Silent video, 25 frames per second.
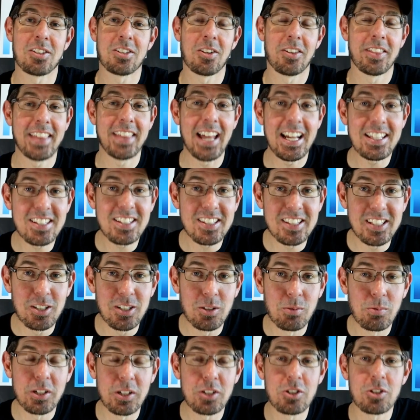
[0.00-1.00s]
so that's
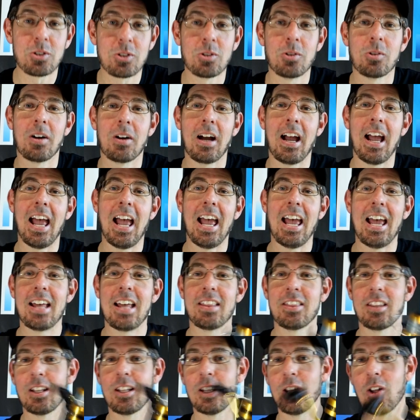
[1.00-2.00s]
the original
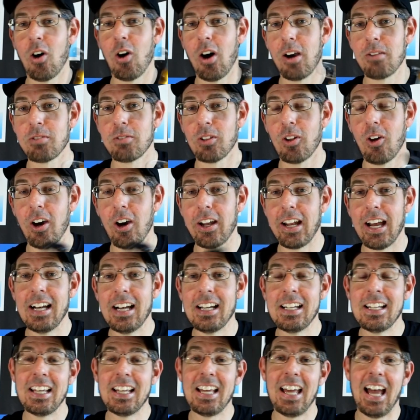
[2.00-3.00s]
and the live
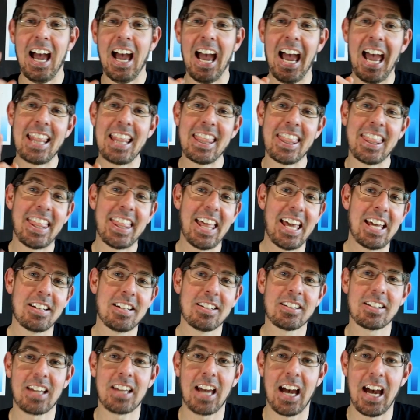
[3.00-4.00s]
liner. and
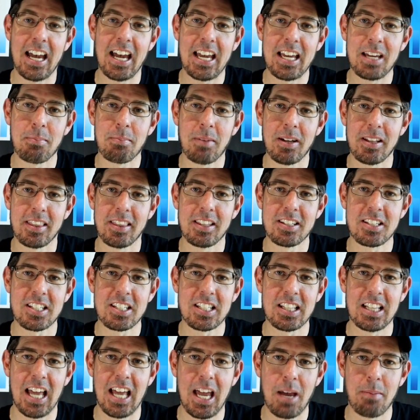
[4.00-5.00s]
then came the
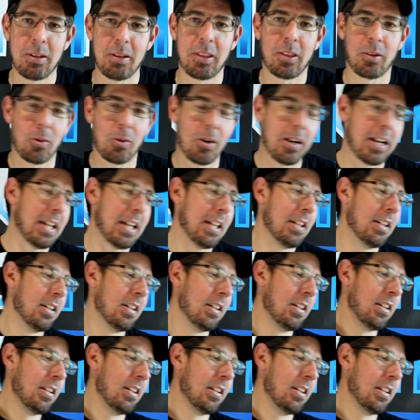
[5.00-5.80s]
Slammer 3.